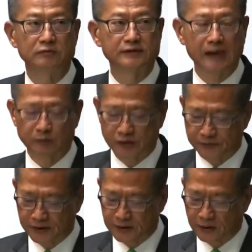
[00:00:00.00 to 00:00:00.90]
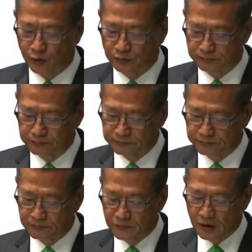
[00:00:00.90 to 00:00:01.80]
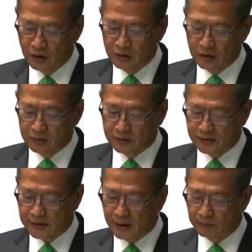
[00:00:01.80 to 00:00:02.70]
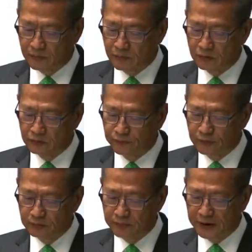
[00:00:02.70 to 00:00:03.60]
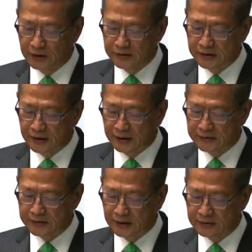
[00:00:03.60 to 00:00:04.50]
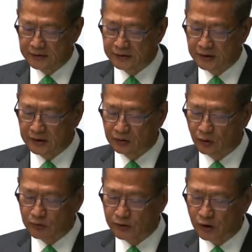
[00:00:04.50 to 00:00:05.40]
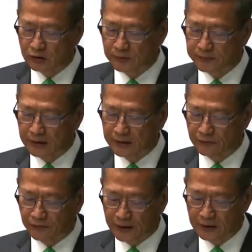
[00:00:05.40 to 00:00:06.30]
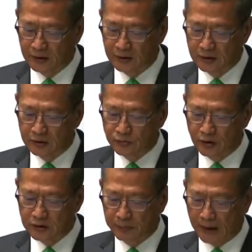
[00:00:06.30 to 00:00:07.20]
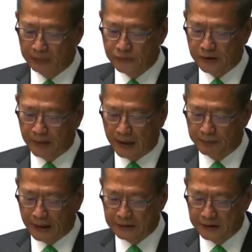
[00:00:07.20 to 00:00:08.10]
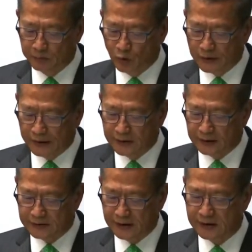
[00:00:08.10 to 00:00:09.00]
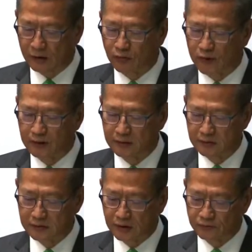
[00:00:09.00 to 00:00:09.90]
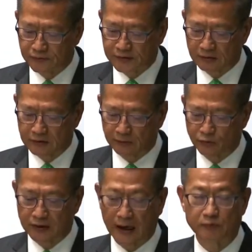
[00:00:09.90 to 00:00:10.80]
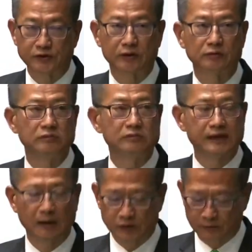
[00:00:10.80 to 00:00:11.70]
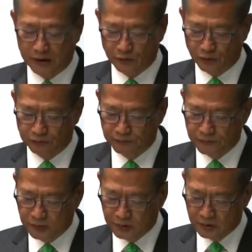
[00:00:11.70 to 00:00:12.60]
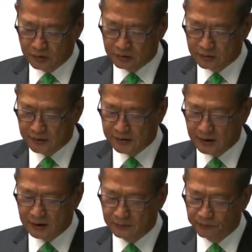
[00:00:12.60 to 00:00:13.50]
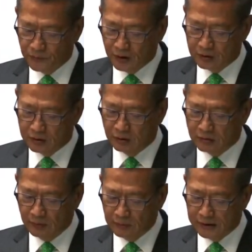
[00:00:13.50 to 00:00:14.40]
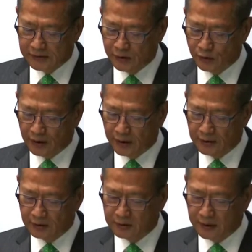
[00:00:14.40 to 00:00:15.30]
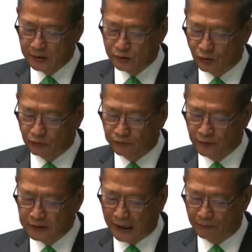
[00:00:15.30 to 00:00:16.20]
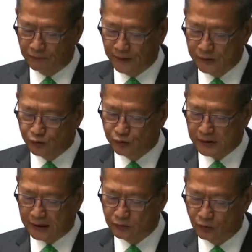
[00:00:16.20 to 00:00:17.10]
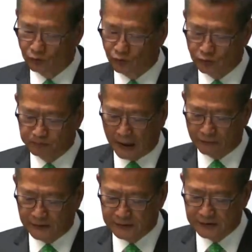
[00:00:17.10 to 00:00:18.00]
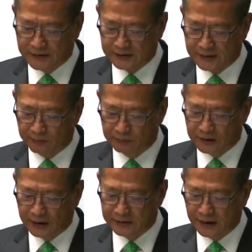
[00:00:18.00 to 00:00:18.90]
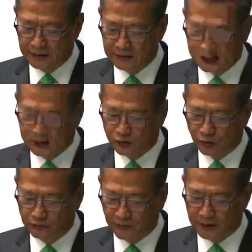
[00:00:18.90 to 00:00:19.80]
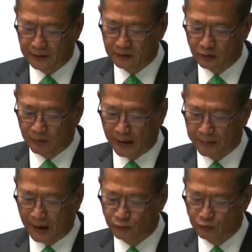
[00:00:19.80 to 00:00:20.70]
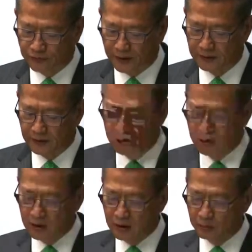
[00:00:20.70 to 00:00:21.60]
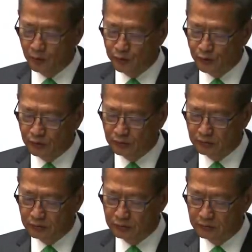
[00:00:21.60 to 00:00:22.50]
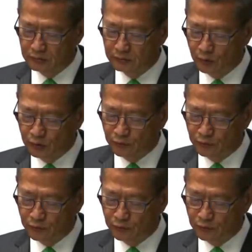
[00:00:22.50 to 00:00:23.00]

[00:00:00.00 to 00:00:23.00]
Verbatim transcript: rateable property. This proposal is estimated to involve 420,000 non-domestic properties and reduce government revenue by 3.4 billion. C. Waiving the business registration fees for 2021 to 22. This will benefit 1.5 million business operators and reduce government revenue by 3 billion. D. Continuing to waive 75% of water and sewage charges payable by non-domestic households